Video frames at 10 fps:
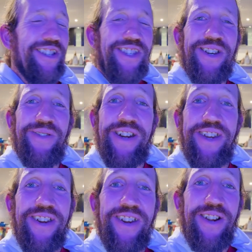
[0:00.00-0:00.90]
Just so I
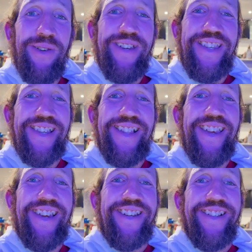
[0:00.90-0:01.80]
can go to Missing
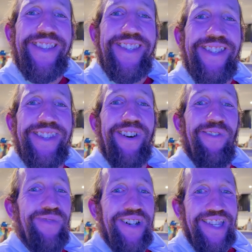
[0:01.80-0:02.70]
Link and
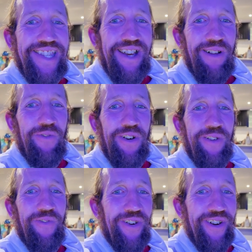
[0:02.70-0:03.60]
stuff myself
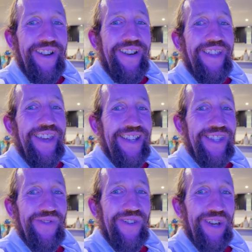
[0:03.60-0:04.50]
full of food.
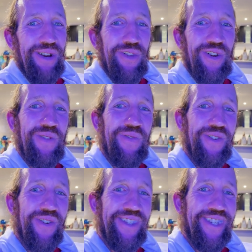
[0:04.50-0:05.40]
That's what I'm looking
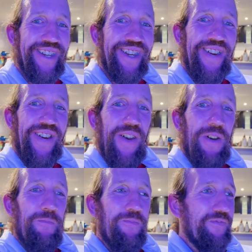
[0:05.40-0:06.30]
forward to.
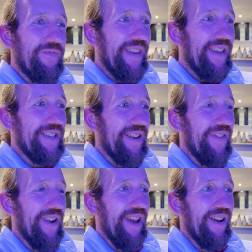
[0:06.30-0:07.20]
So
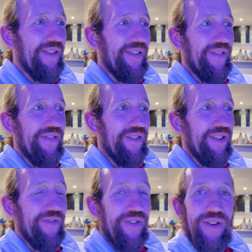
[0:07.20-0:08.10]
for now,
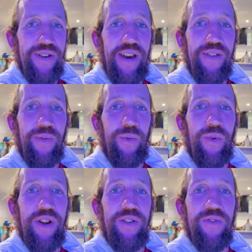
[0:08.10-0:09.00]
all of you have a
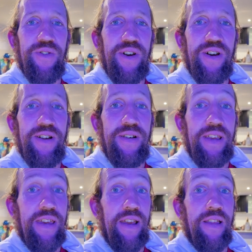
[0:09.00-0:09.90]
wonderful night
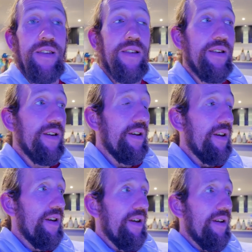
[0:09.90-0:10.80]
again.
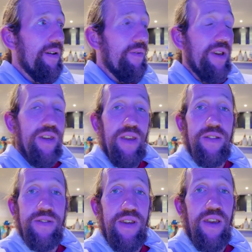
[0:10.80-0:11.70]

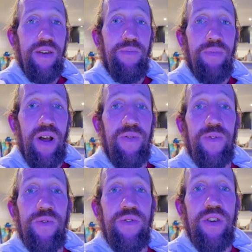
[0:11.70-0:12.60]
Weekend, day,
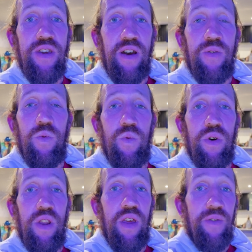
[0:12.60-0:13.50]
month, year,
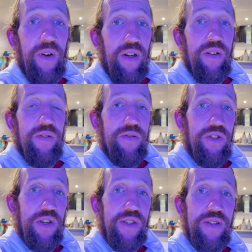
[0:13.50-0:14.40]
whatever.
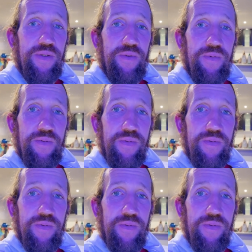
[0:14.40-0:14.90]
Just